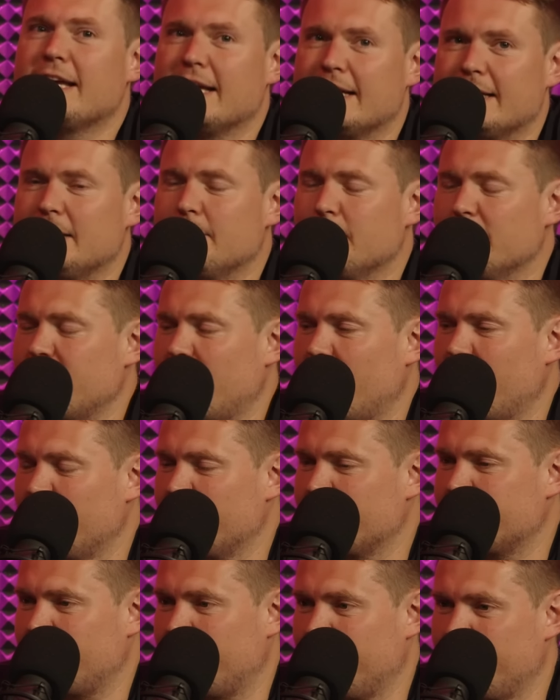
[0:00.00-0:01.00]
giddy and we're very
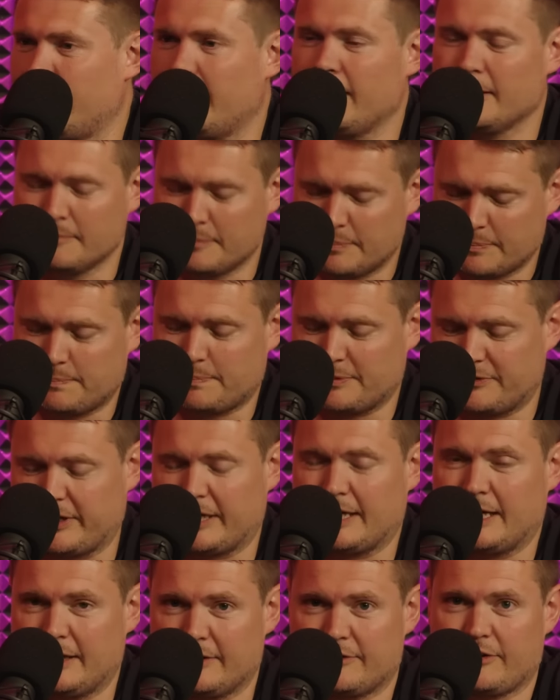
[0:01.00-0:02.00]
excited. I'm
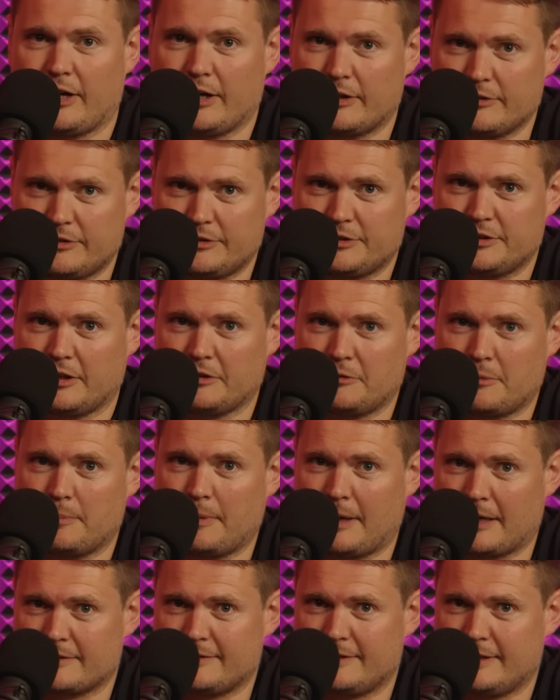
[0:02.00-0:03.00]
particularly excited because it's nice to be
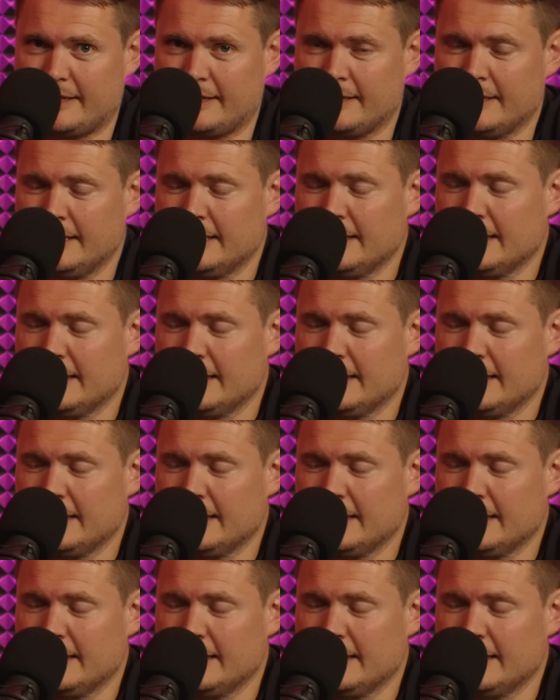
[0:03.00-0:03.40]
back today.